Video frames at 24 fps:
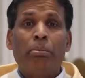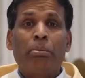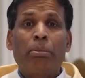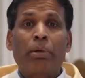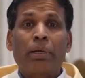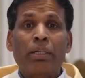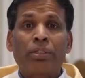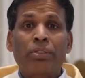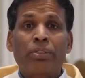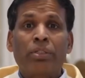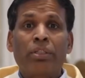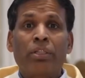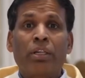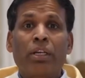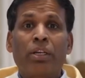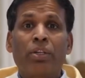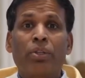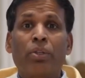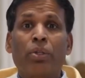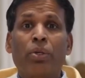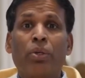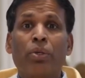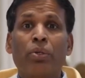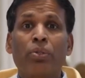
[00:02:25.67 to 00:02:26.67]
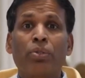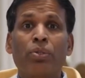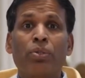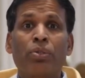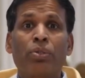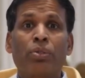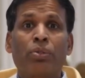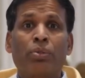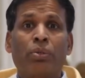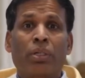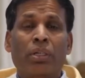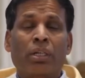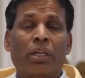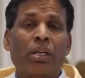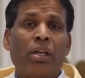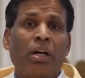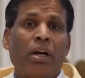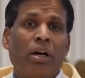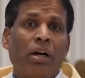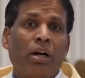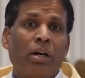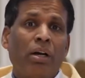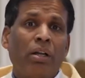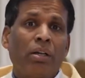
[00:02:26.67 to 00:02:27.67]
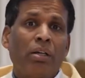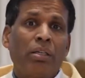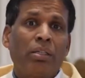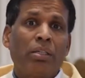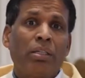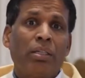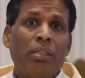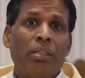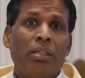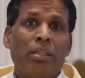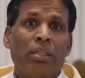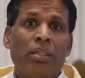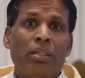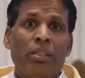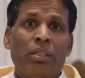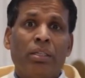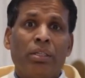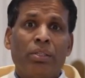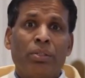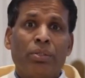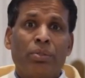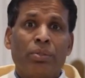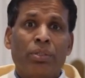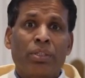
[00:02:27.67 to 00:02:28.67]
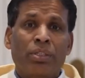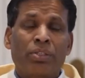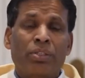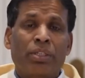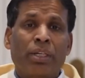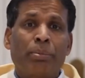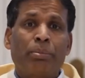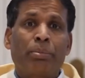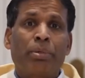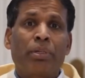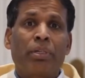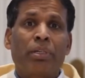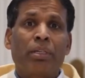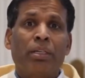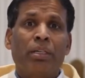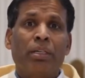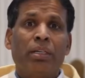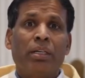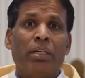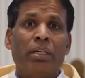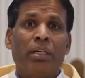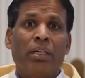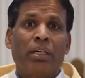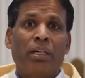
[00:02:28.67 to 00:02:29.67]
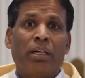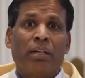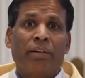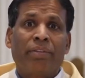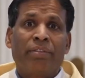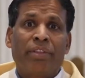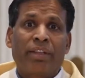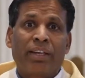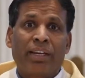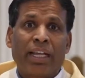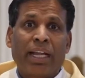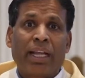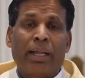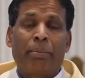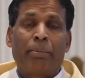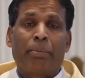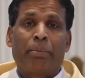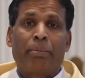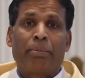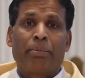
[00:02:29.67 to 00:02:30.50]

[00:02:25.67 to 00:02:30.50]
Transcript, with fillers: Blessed are those who are called to the supper of the Lamb.